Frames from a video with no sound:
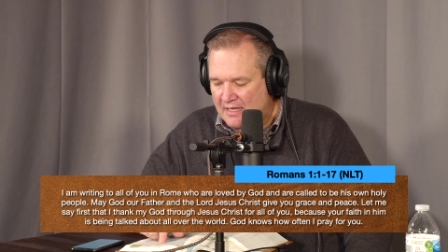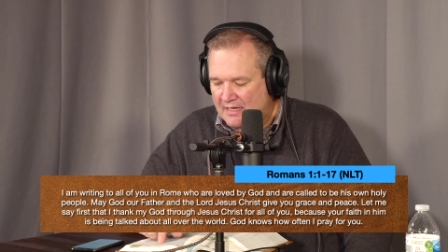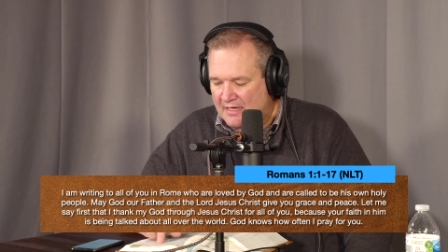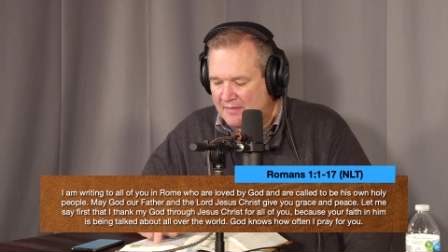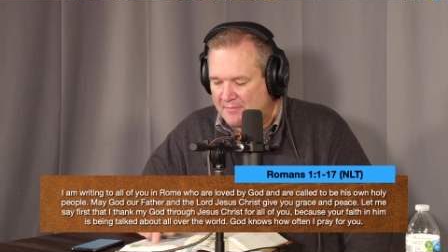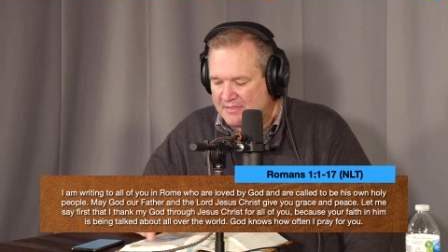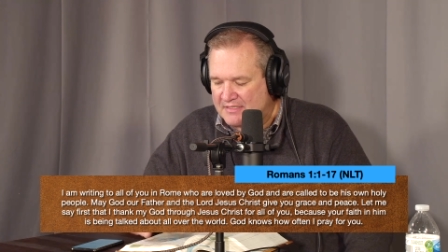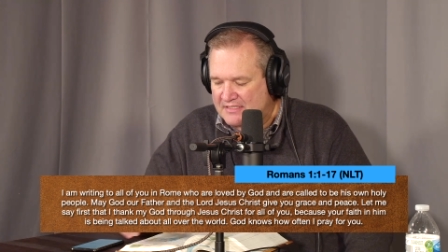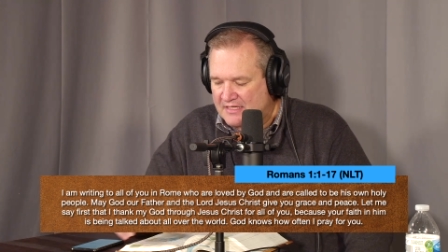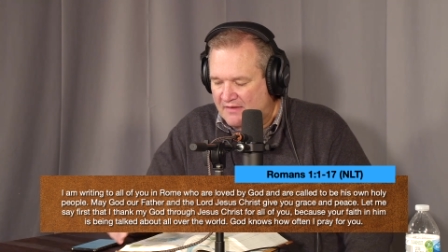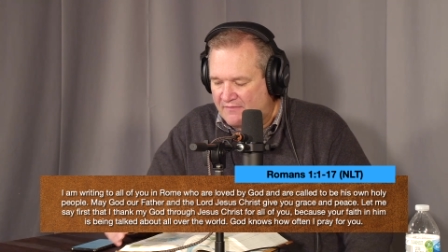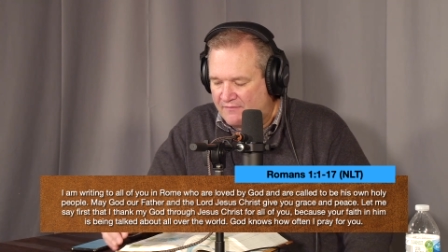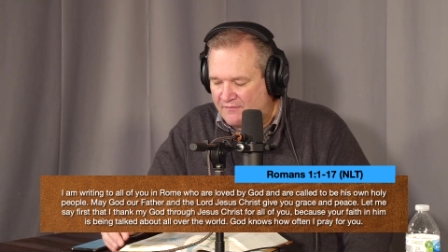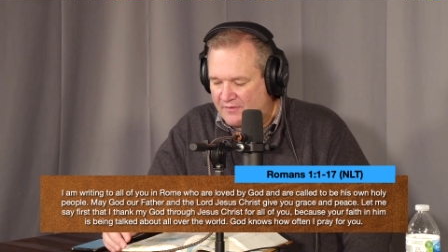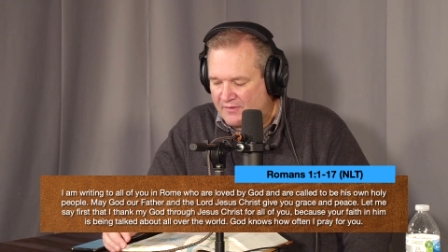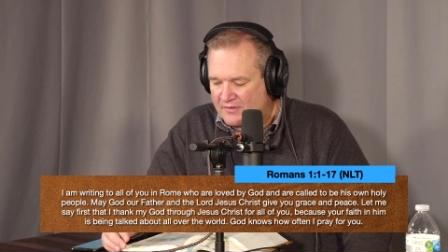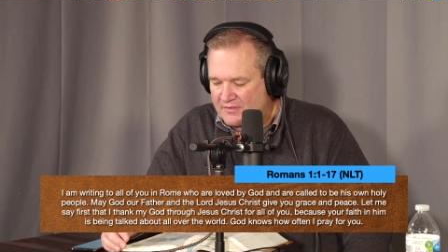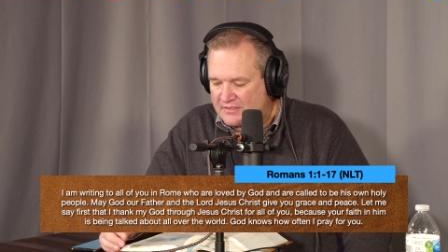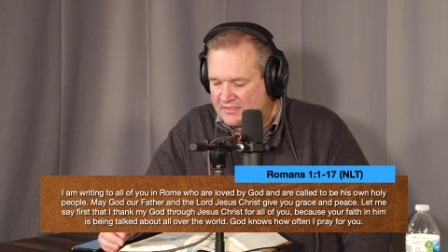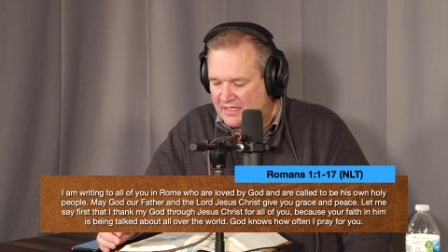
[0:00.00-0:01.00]
Let me say
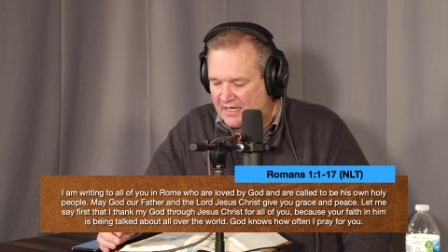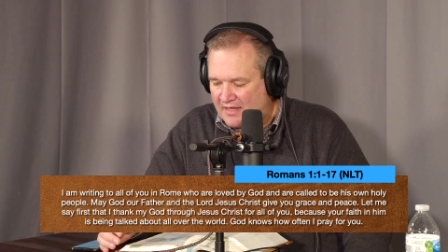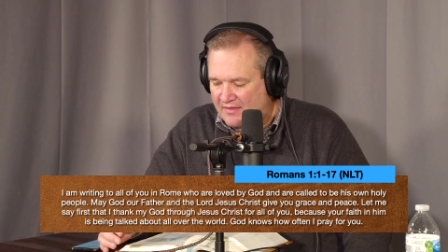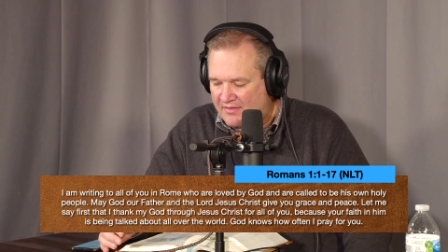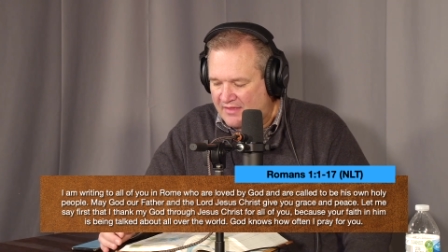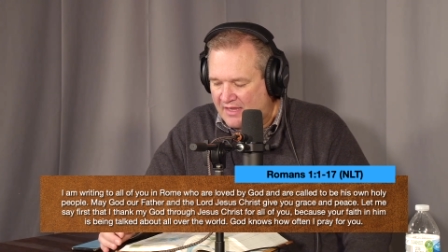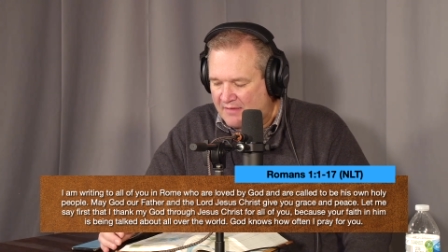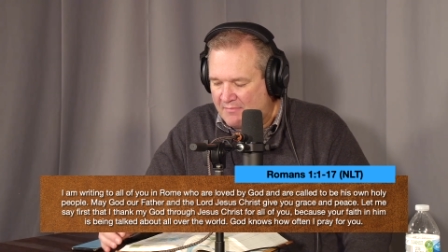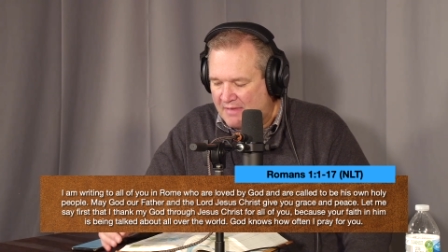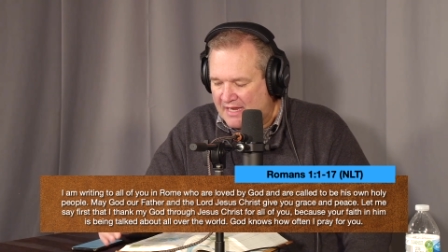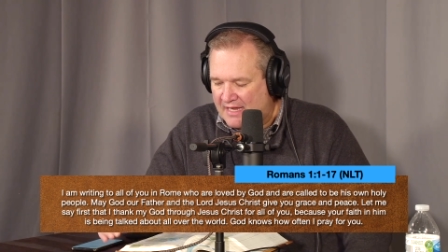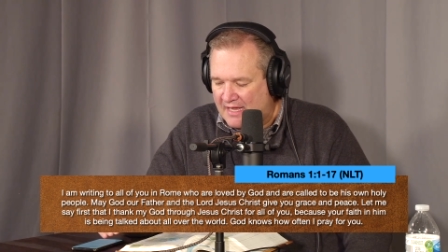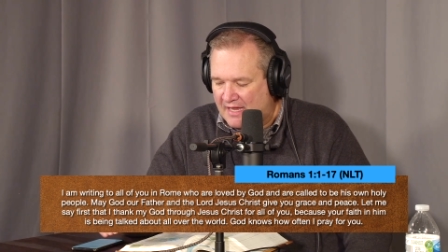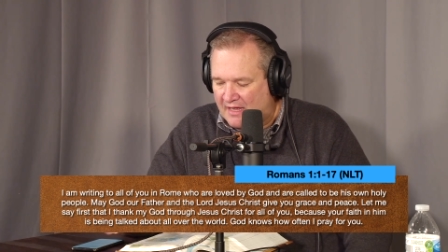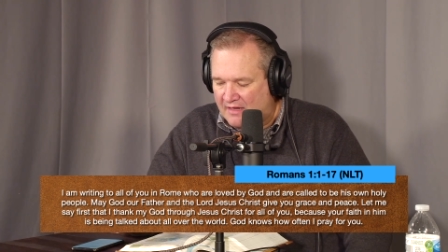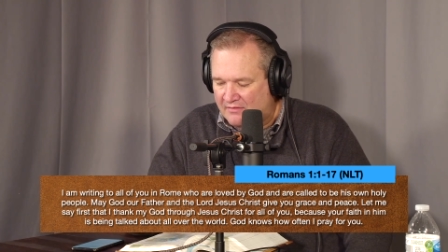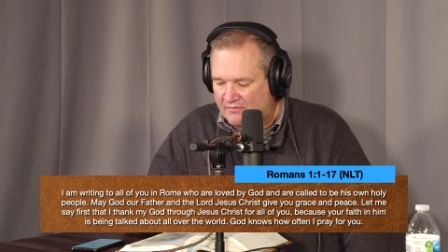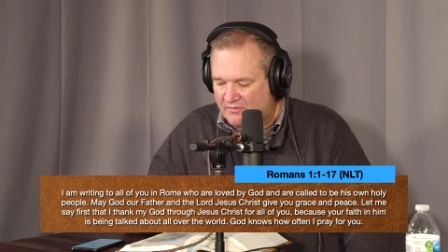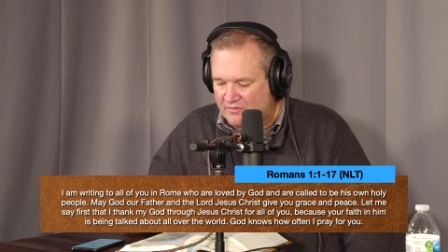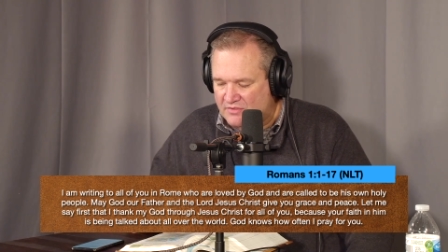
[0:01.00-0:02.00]
first that I thank my
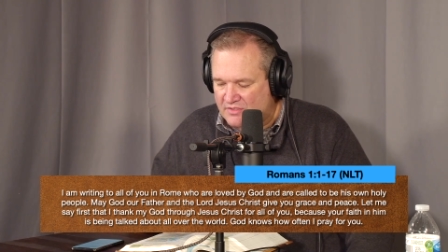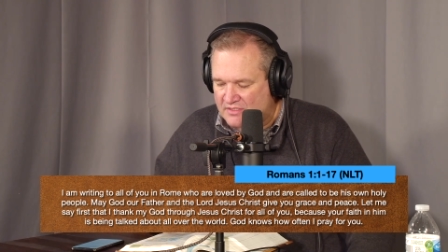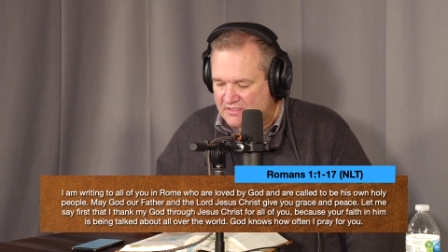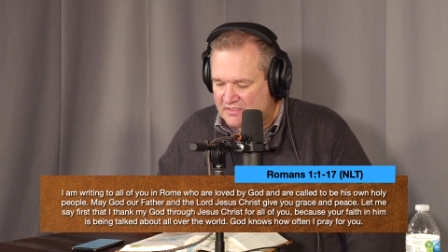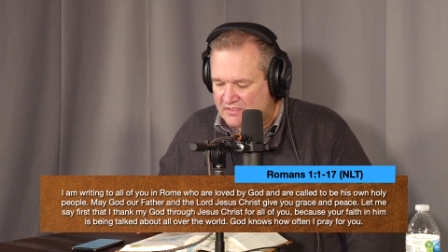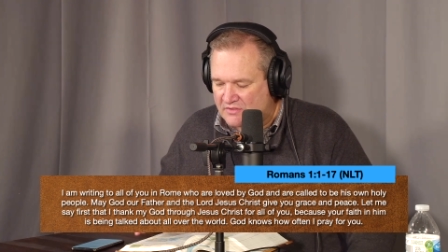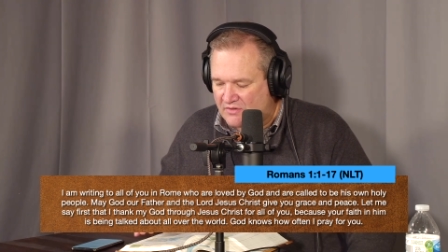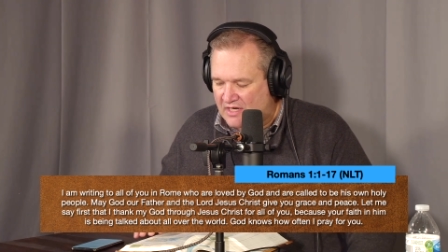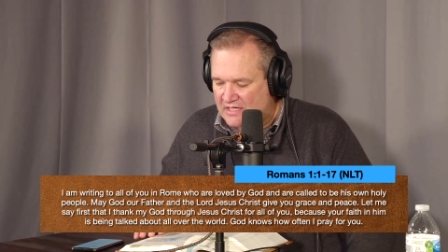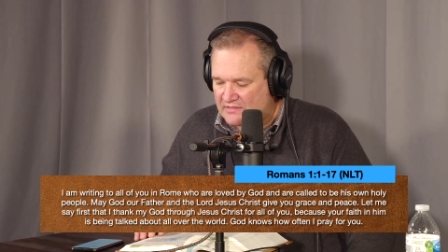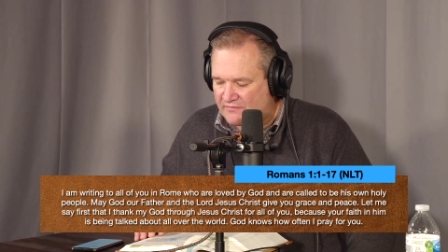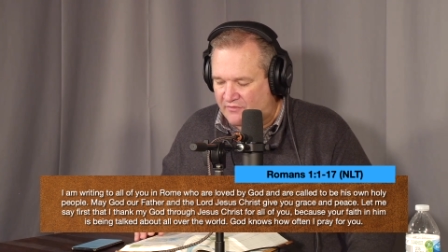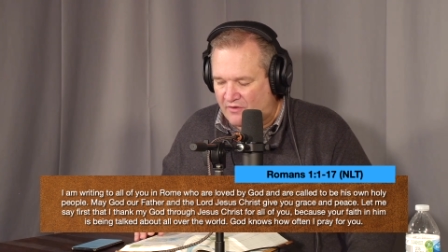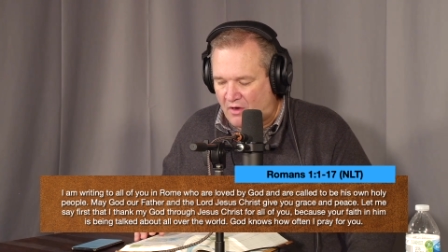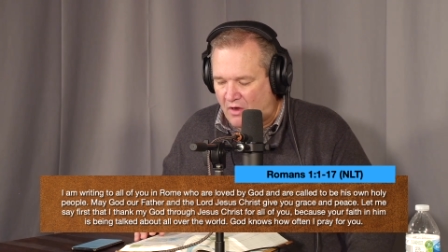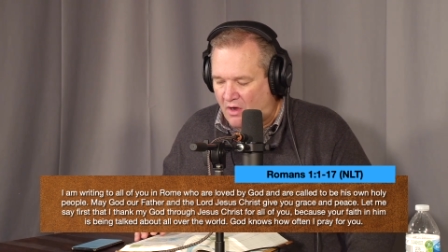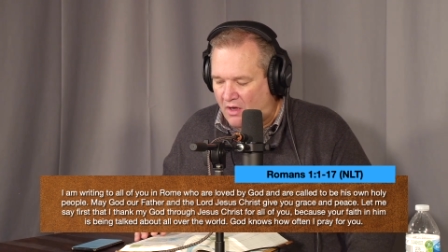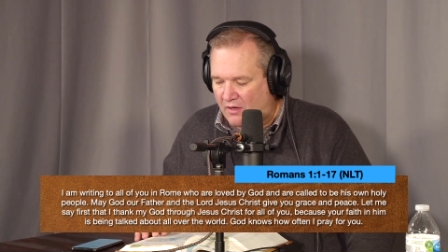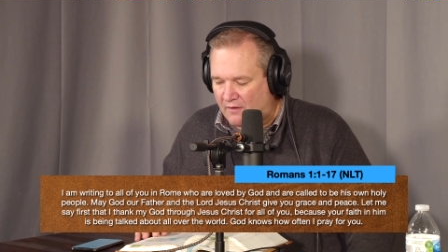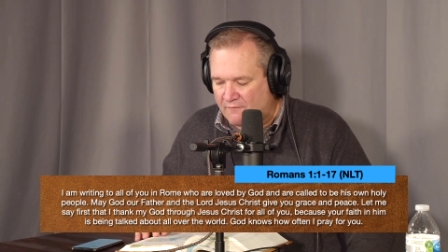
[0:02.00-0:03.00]
God through Jesus Christ for
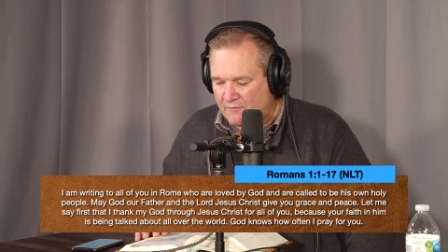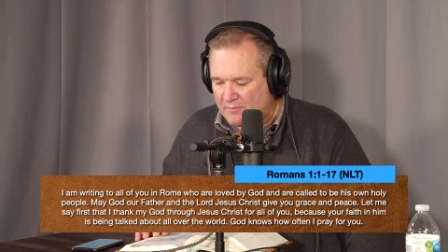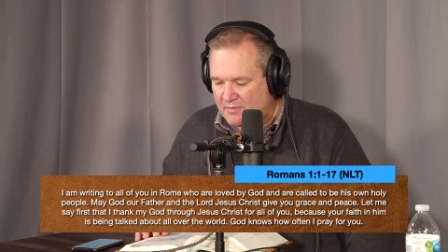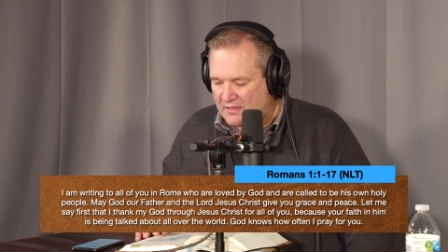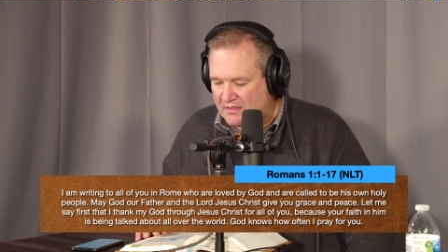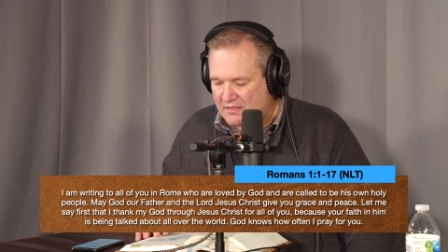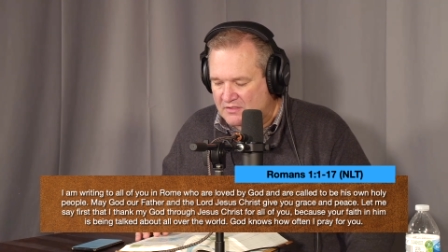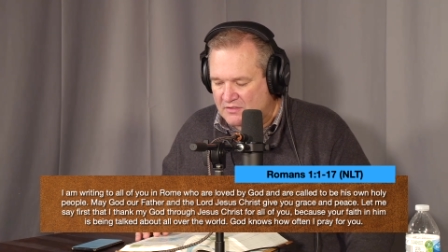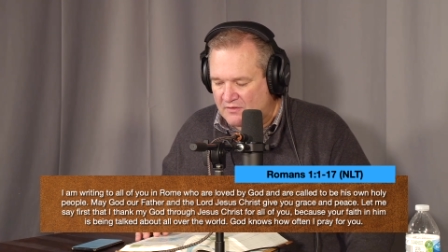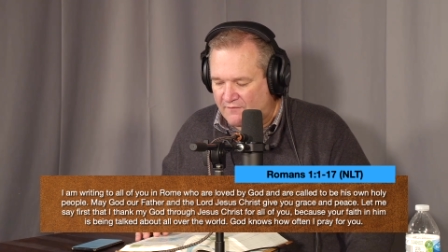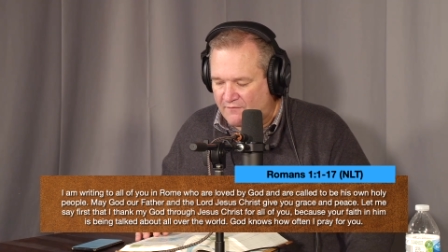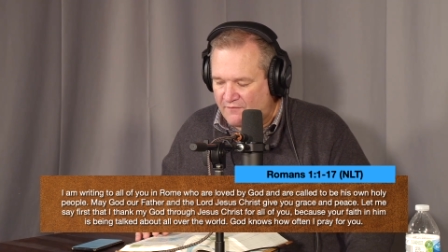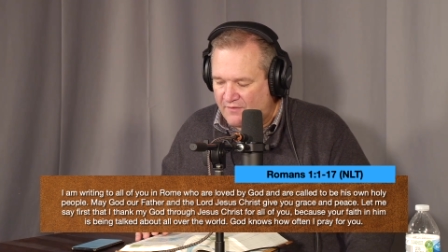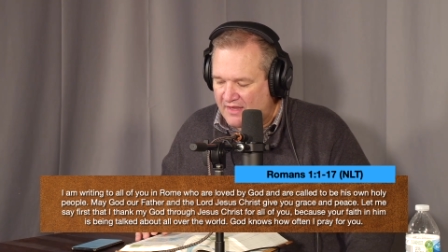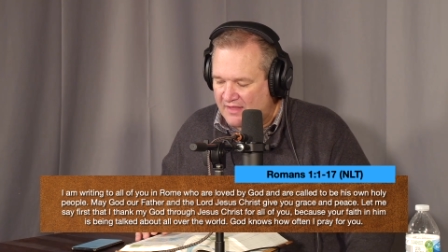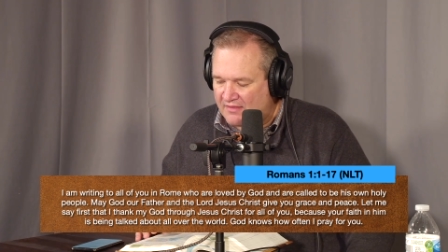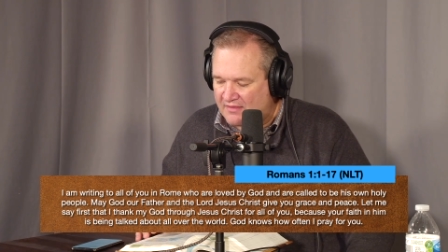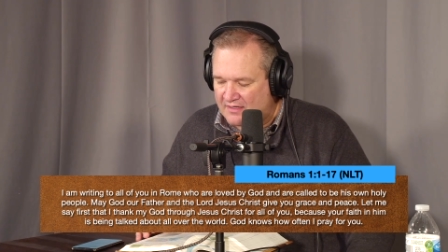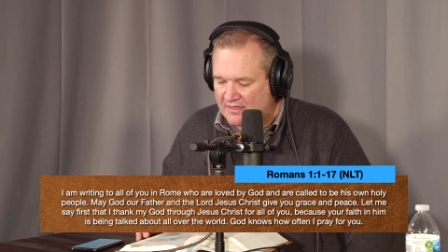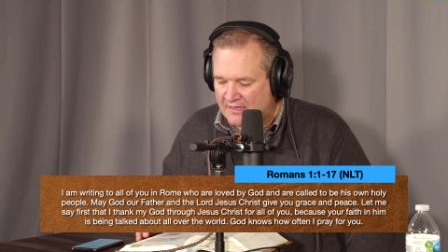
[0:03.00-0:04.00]
all of you because your
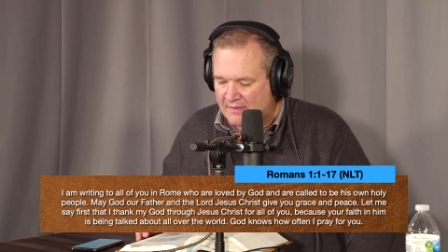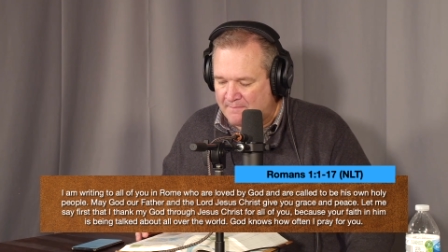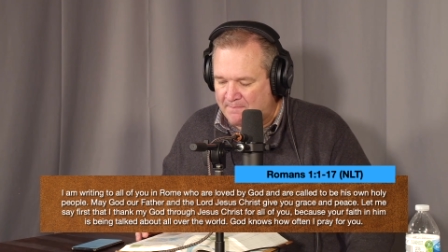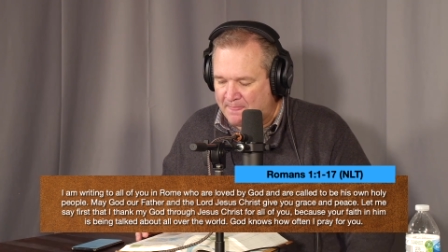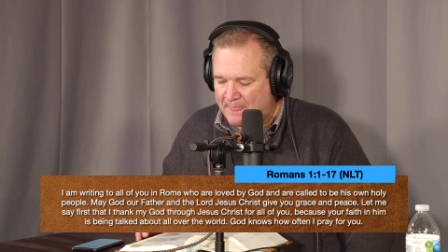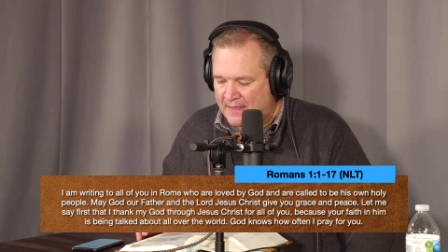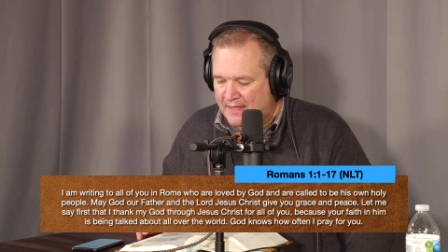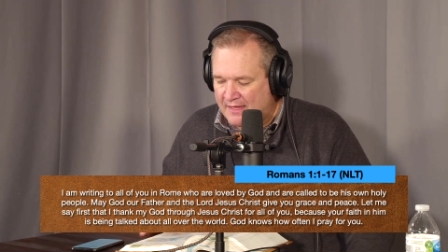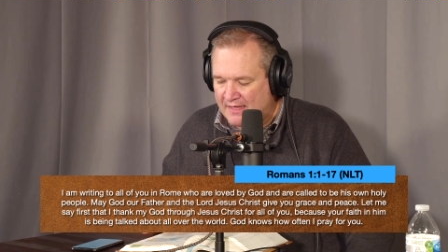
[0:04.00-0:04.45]
faith in him